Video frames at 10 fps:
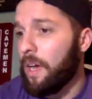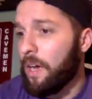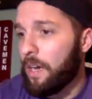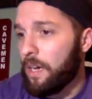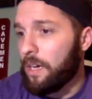
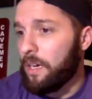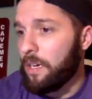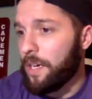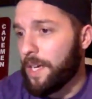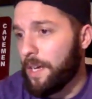
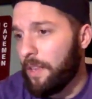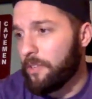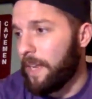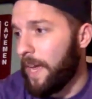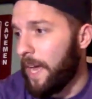Other
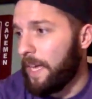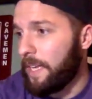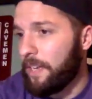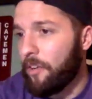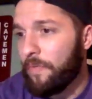than that,
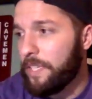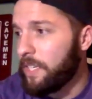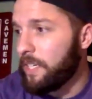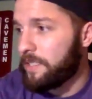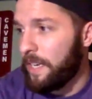
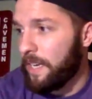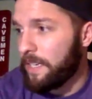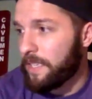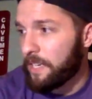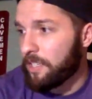Vijay Singh has
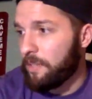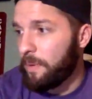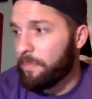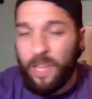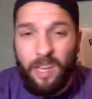actually
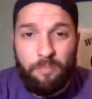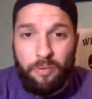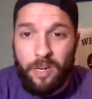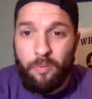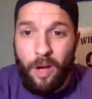been playing
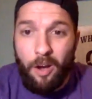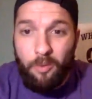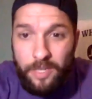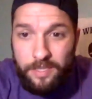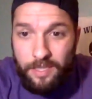pretty well
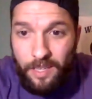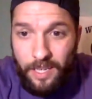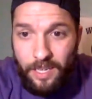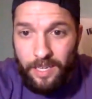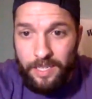
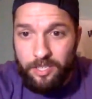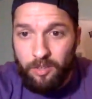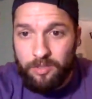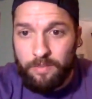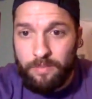recently, and he
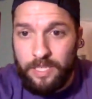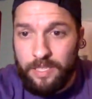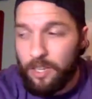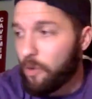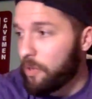showed some
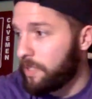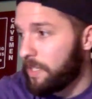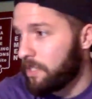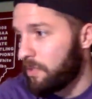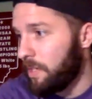decent course
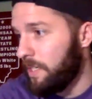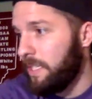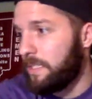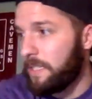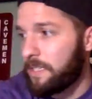history,
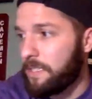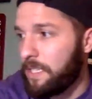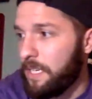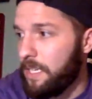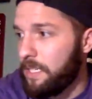
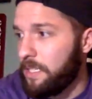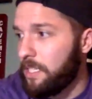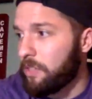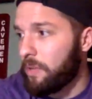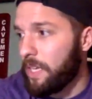T16,
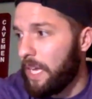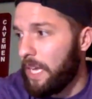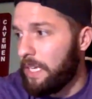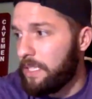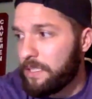
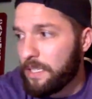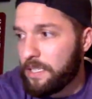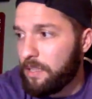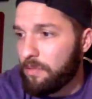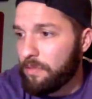T28,
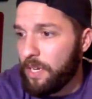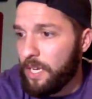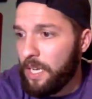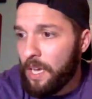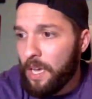T63.